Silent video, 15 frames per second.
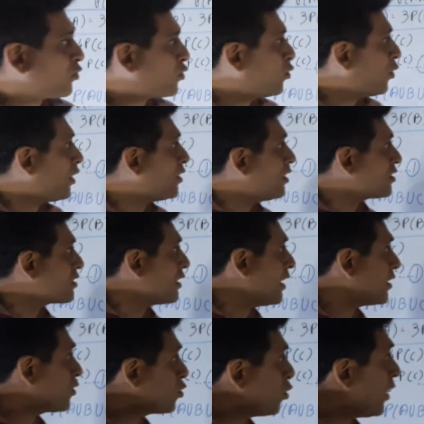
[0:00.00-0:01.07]
to
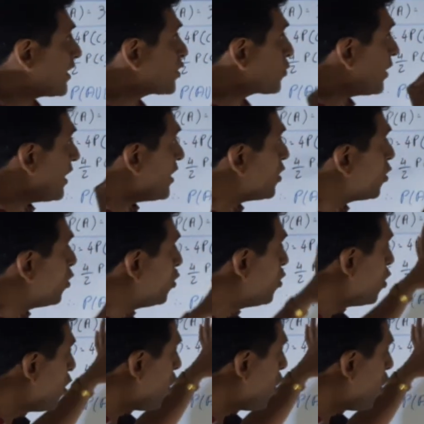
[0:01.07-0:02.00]
understand, to explain you